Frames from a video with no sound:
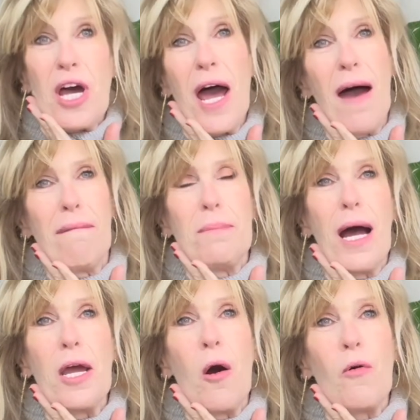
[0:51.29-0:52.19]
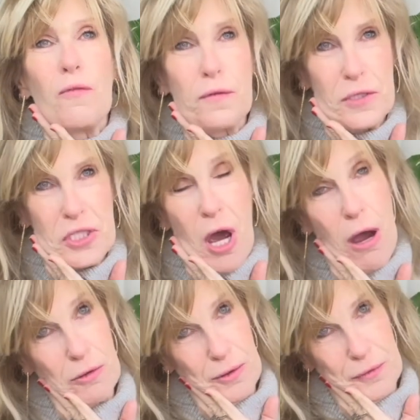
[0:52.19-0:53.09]
I have my own
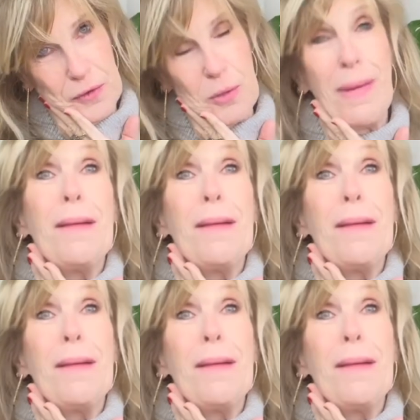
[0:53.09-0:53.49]
photographer, my